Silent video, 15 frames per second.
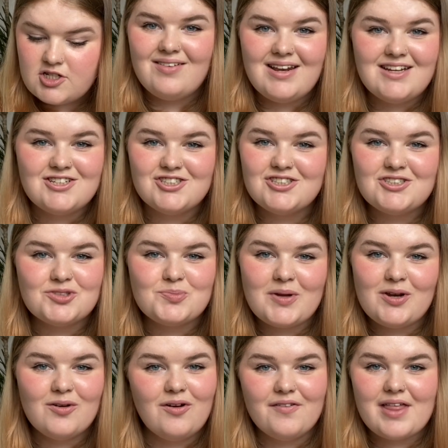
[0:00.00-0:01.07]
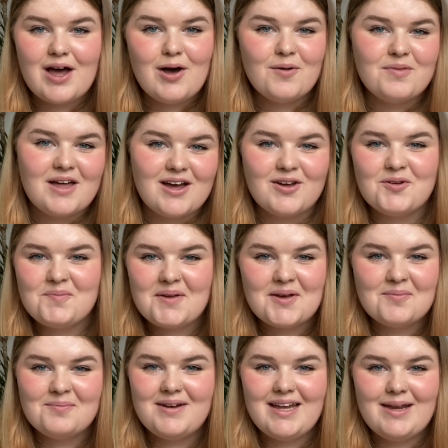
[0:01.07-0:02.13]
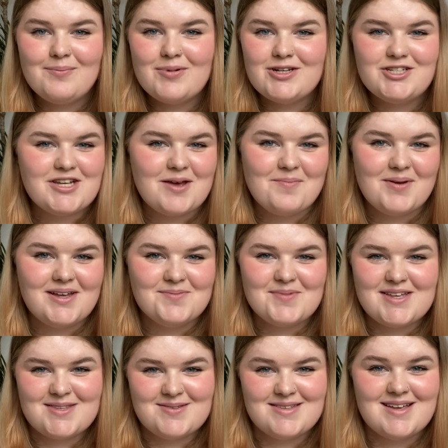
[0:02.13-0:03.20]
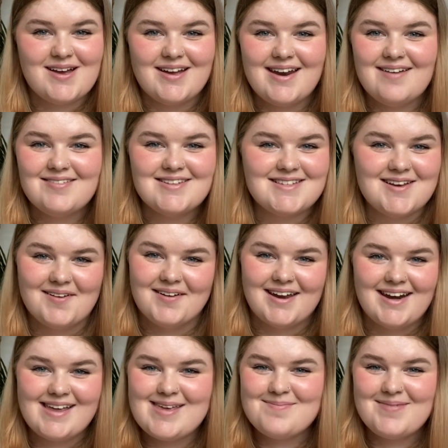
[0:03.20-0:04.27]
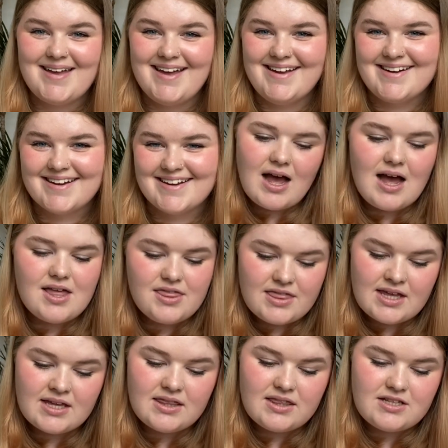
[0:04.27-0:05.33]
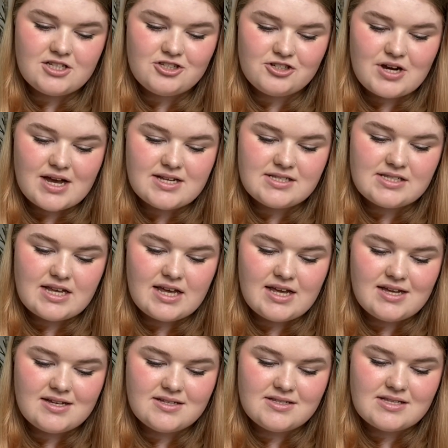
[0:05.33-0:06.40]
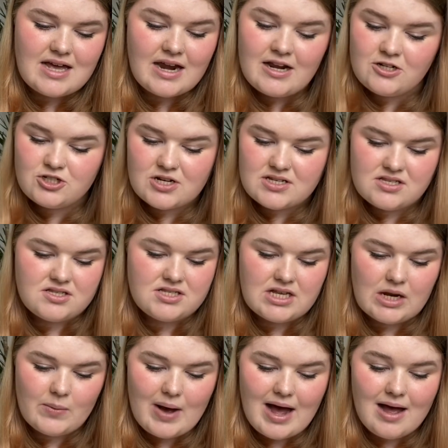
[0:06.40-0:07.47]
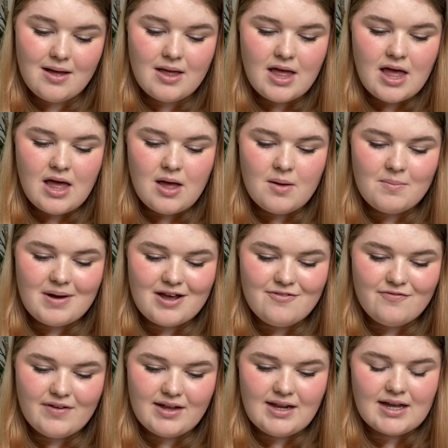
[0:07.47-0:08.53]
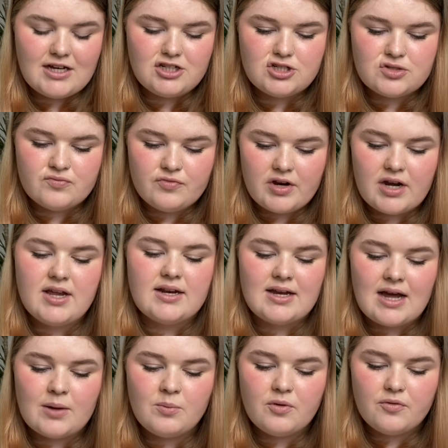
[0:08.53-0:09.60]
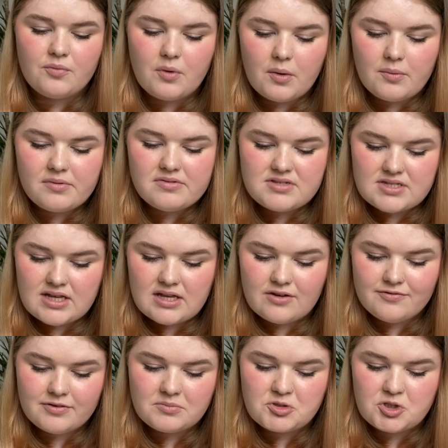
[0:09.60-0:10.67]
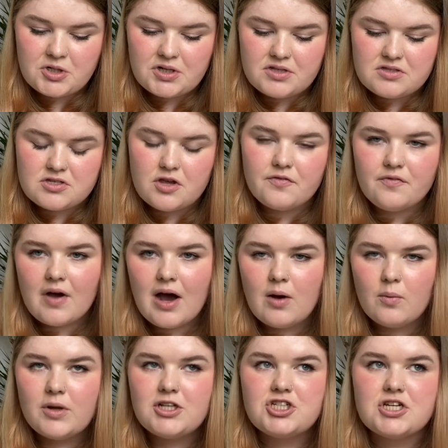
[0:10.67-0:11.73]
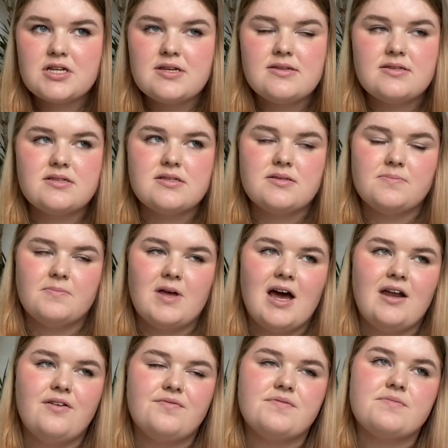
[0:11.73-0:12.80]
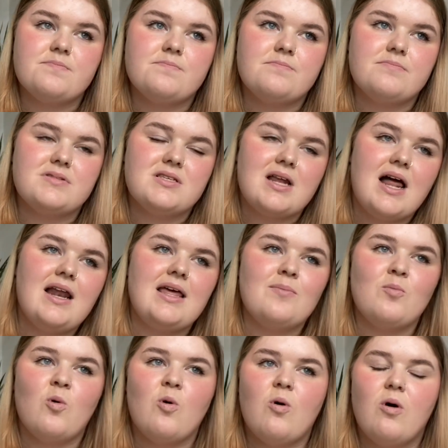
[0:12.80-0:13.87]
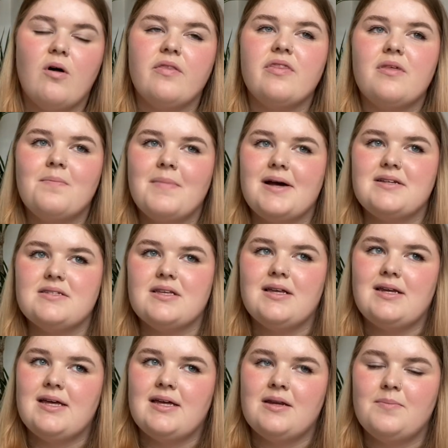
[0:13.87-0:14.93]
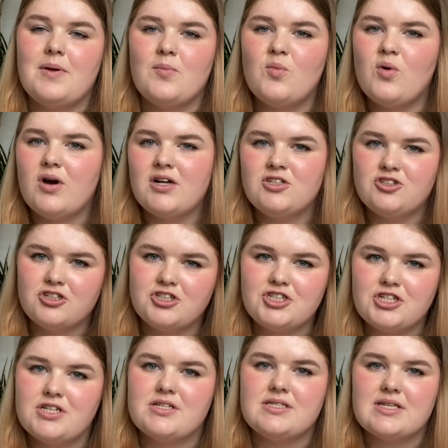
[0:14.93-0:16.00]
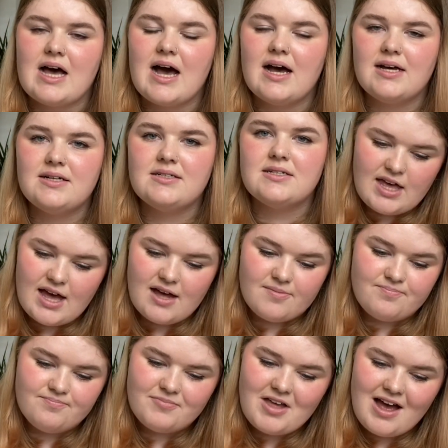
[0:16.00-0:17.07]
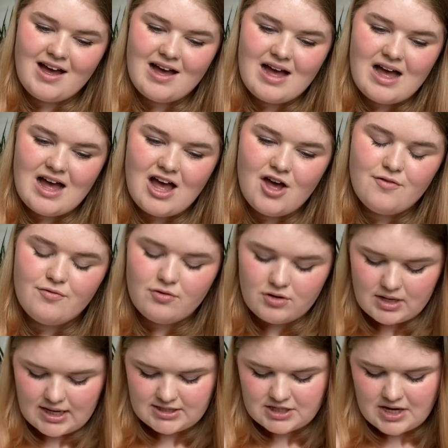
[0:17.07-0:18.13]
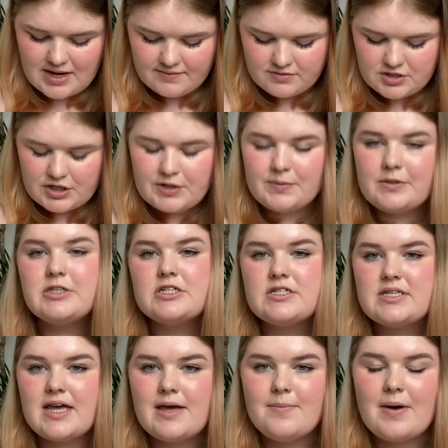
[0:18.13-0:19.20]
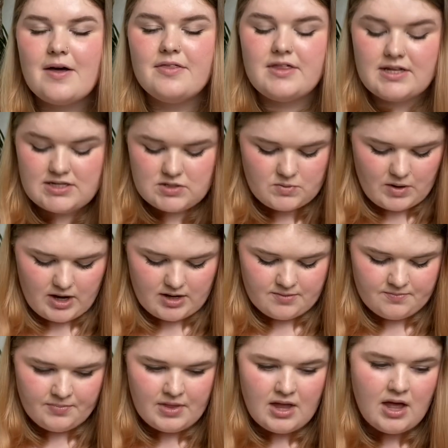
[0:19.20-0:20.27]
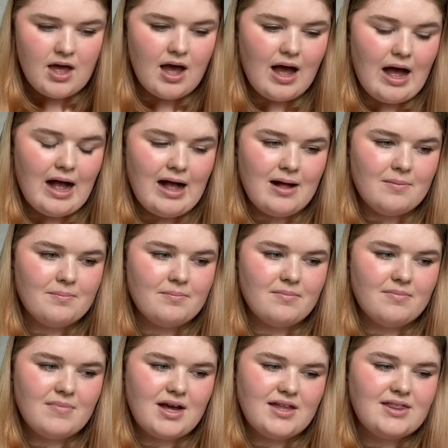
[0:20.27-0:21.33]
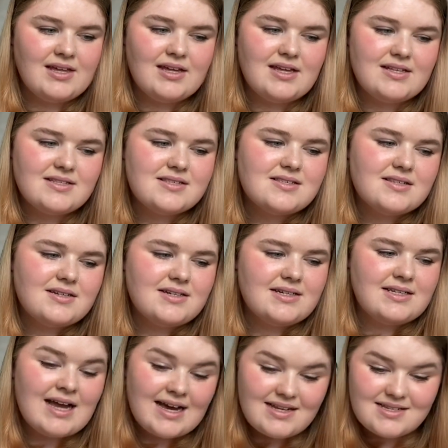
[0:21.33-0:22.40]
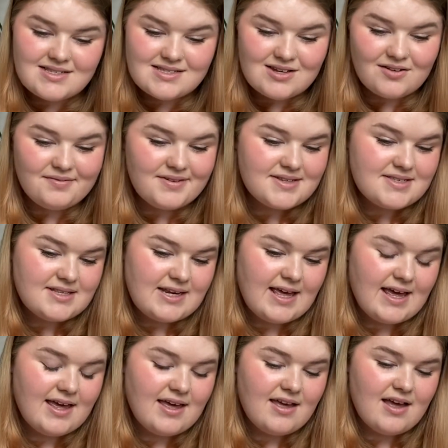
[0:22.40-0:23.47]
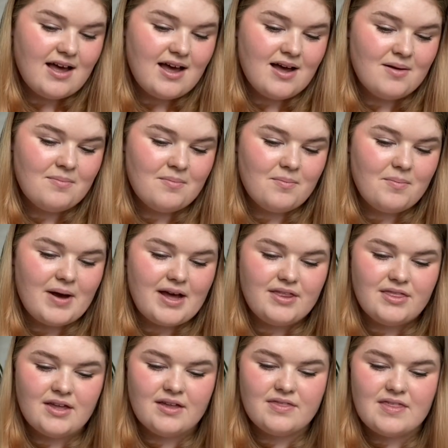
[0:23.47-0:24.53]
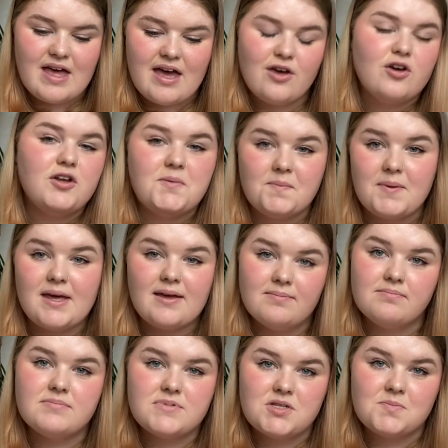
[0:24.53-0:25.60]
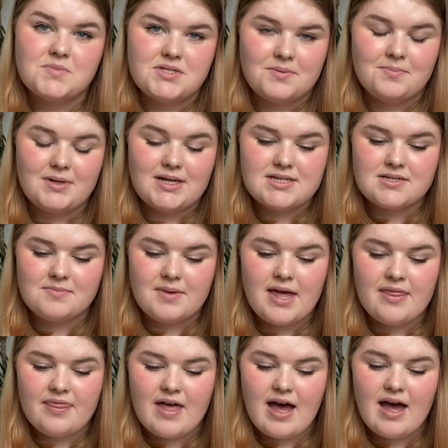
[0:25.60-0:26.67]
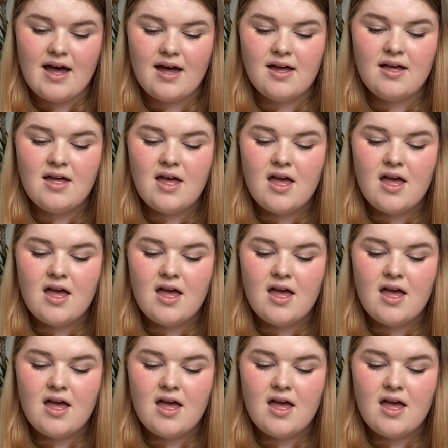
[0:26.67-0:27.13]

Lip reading: I literally just made all of that up. That could be complete bullshit, but it makes me sound clever, so I'm gonna keep it in. I think this dress is an interesting silhouette, but I feel like it doesn't really align with what we've seen from Julian so far, which is kind of slightly more on the masculine, a bit more androgynous side. Yeah, overall I don't have too much to say about this one. I think it's nice, obviously, but I think there could be some symbolism in there,